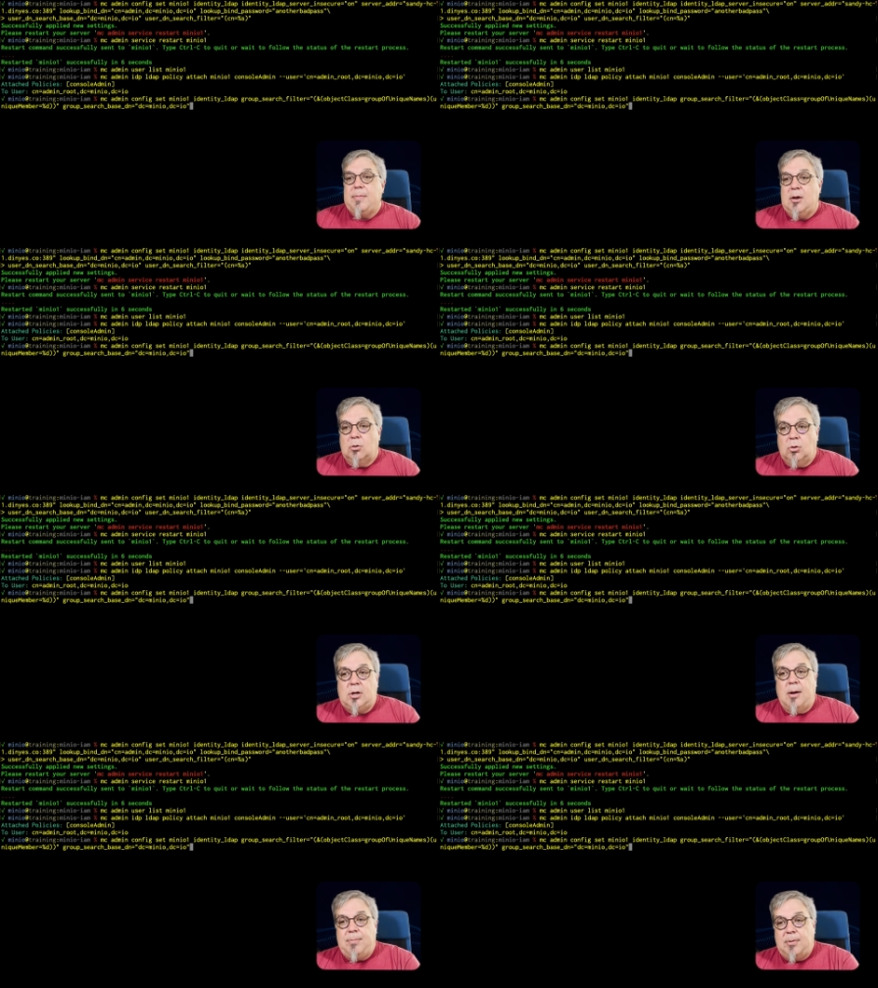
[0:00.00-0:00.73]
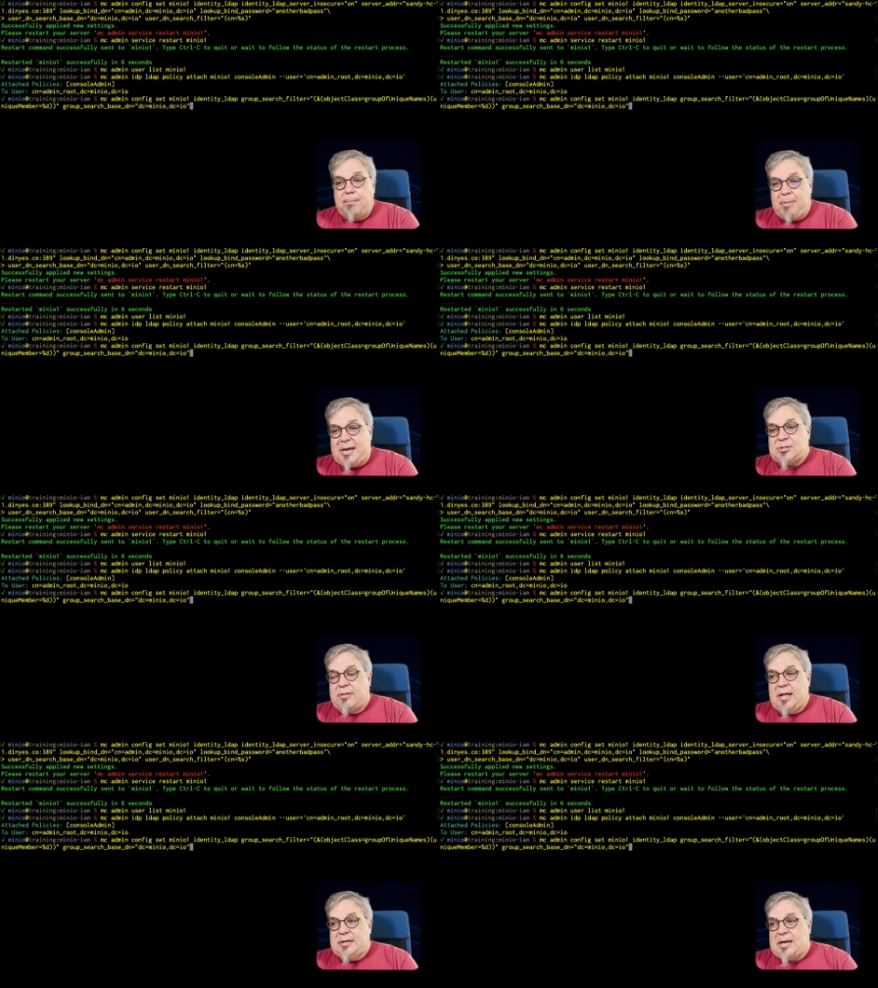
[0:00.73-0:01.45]
It'll look up based
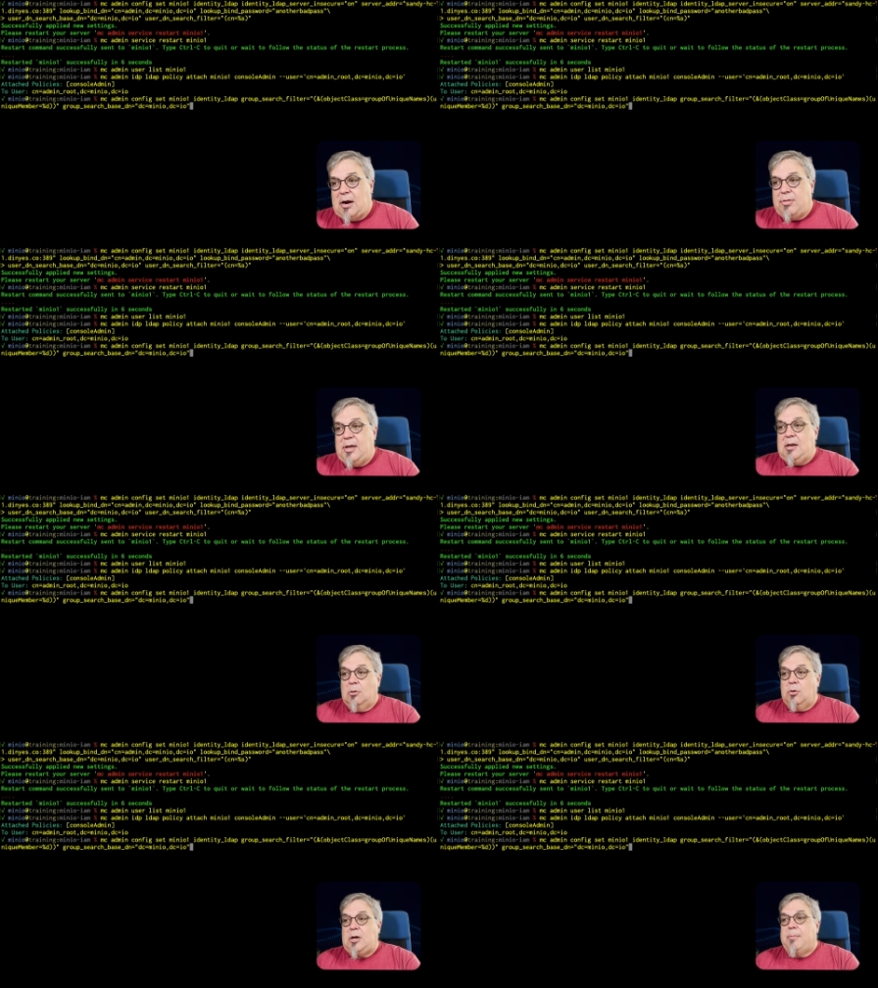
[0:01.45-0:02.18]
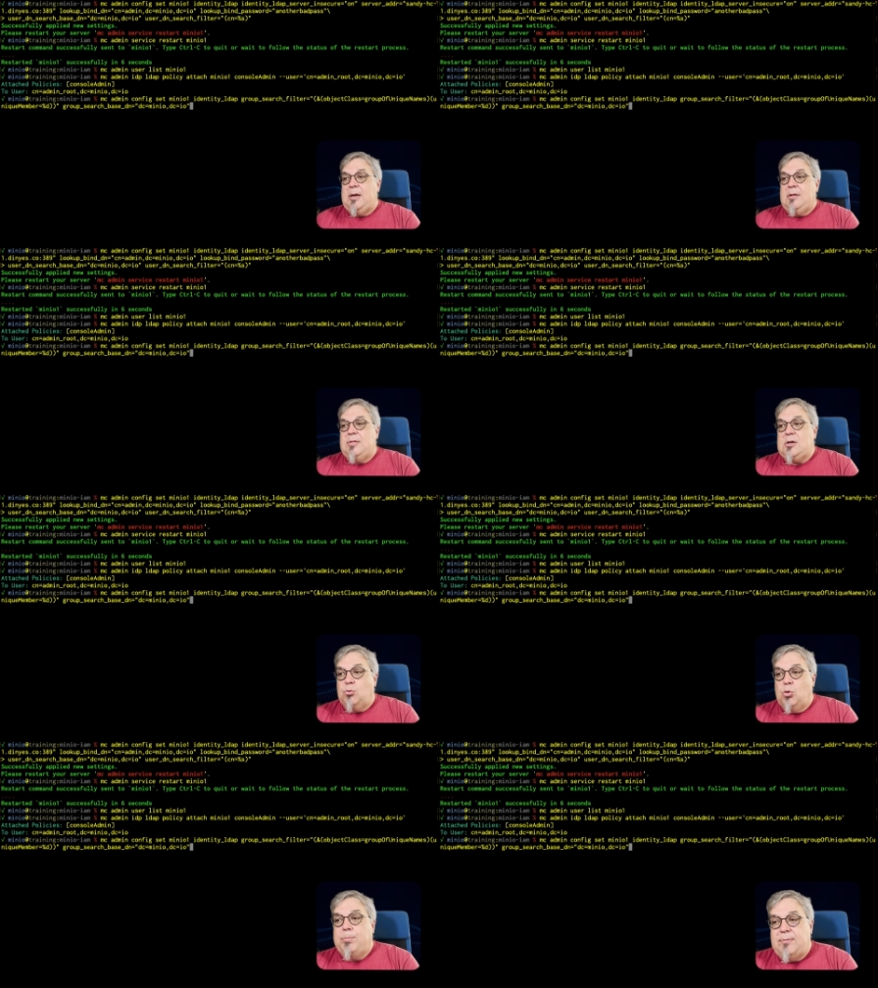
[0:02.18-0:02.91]
on that entire thing. It'll look up in the
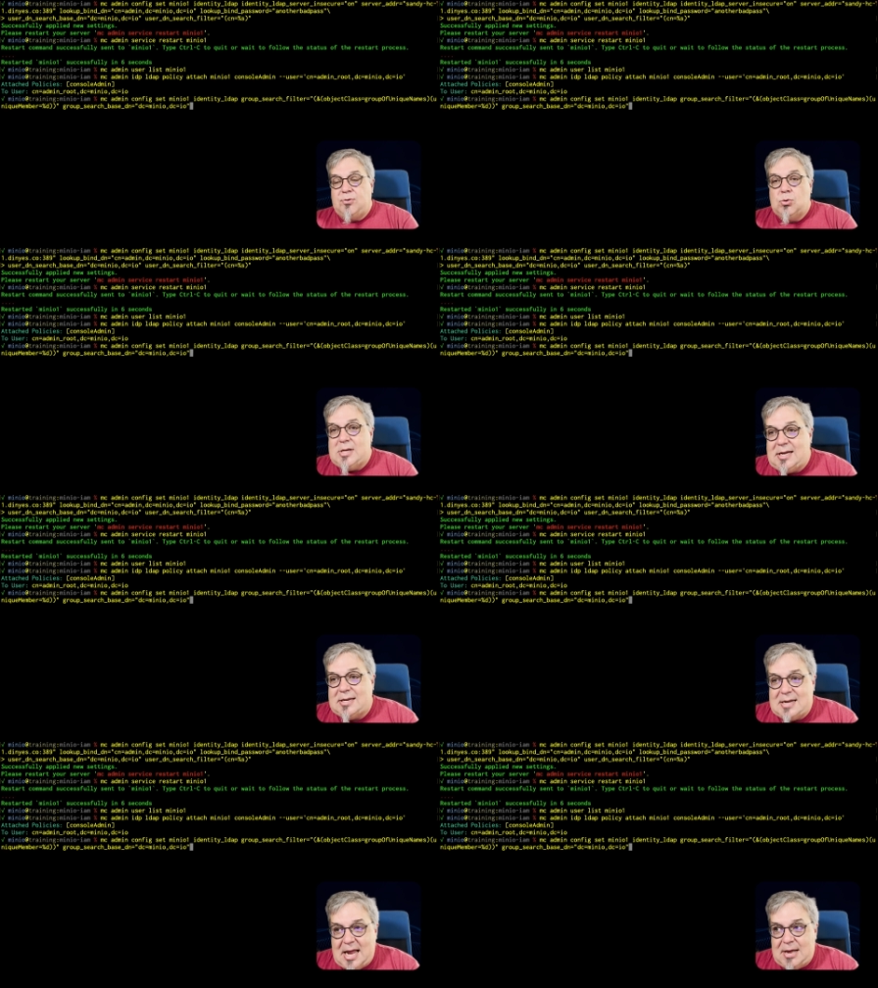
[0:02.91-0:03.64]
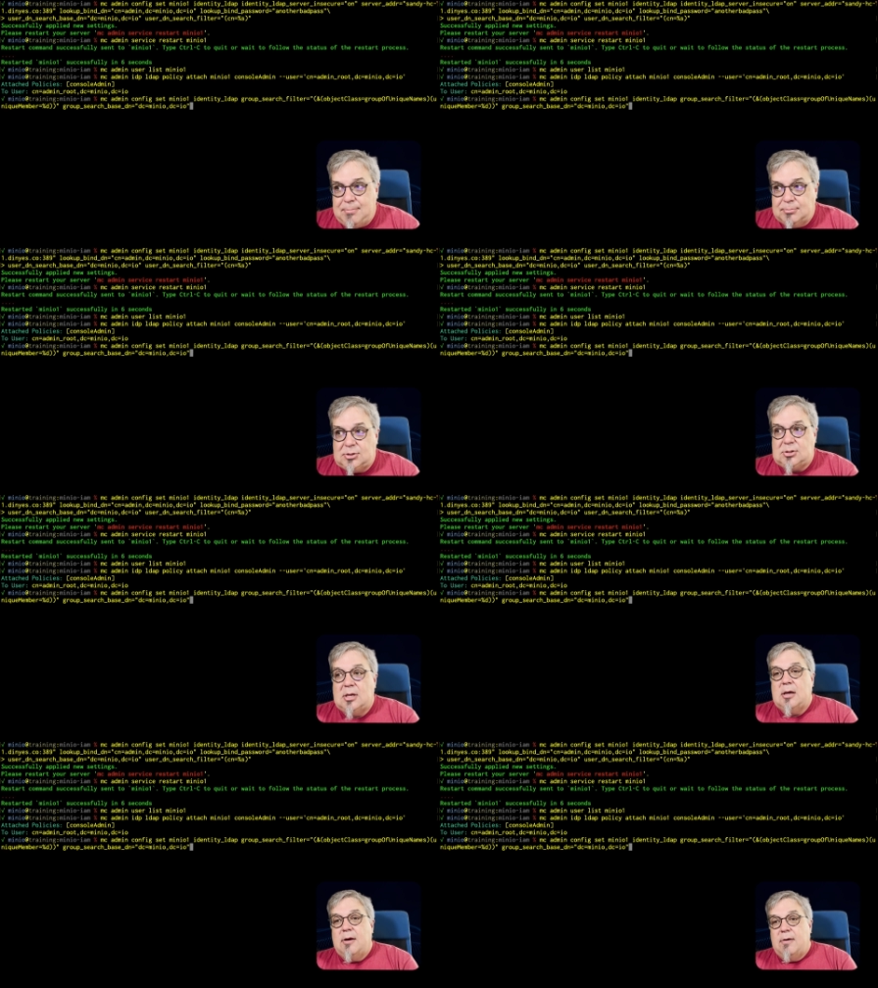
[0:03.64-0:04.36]
group of unique names
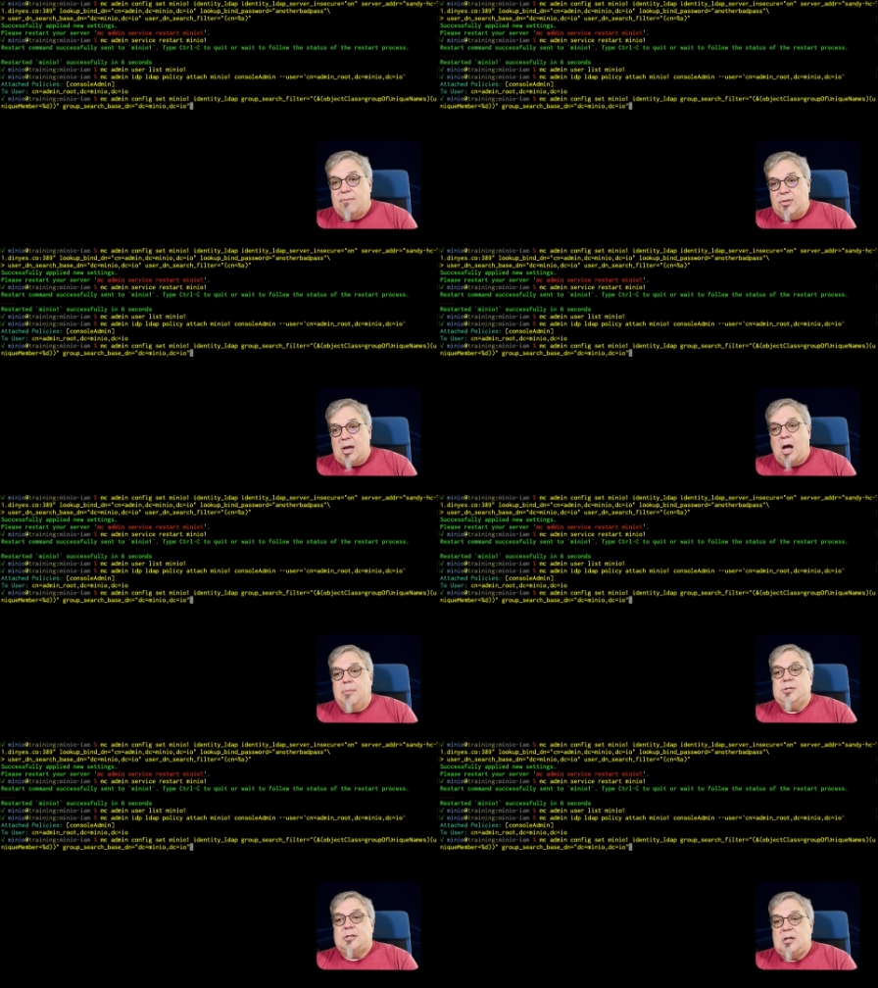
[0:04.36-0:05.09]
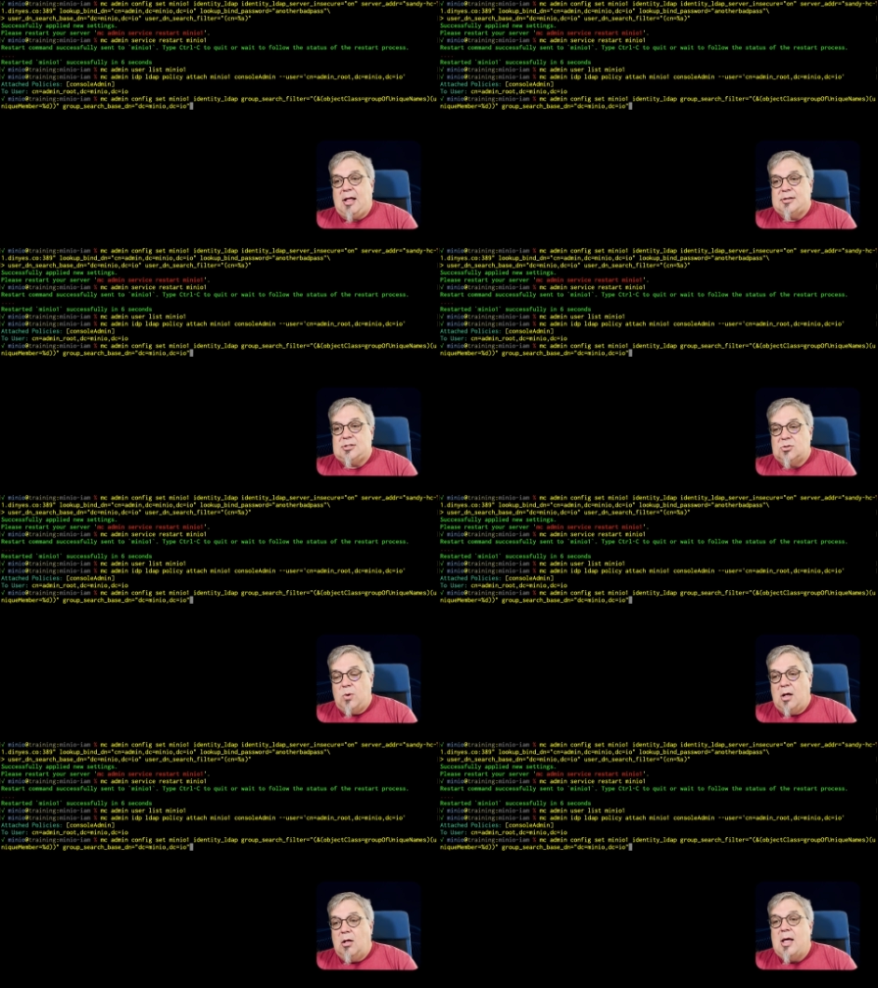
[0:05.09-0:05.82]
for the object class as
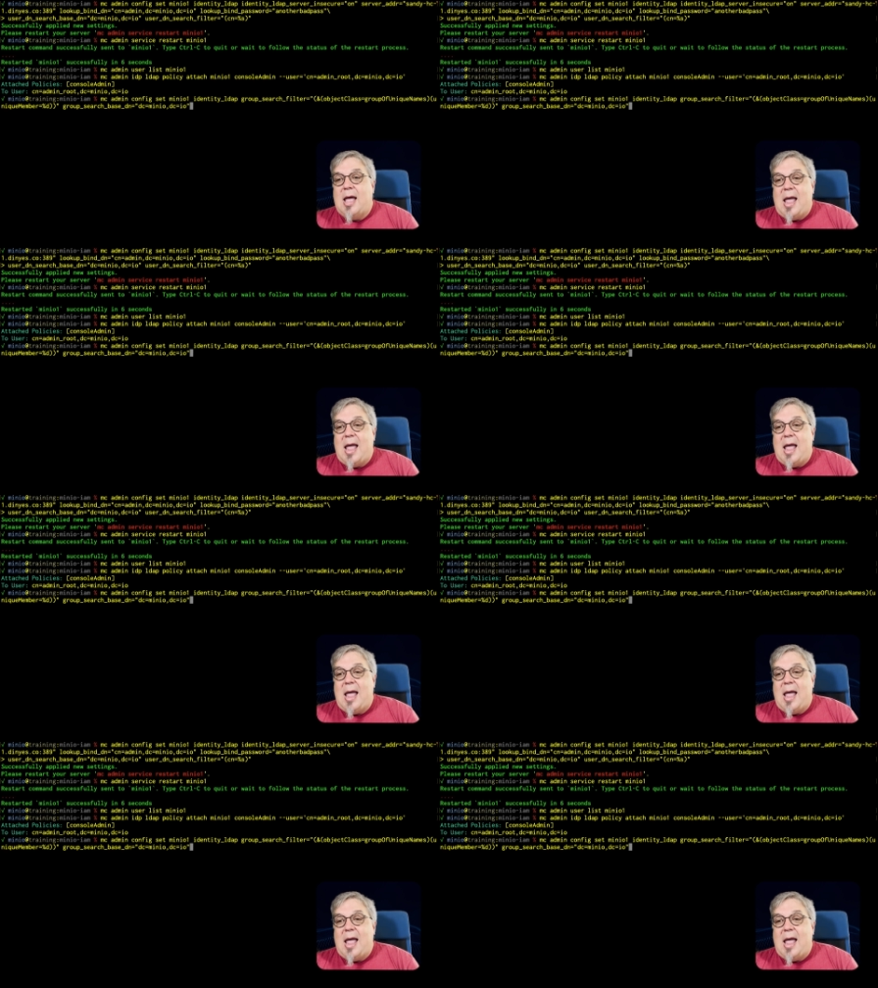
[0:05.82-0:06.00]
well.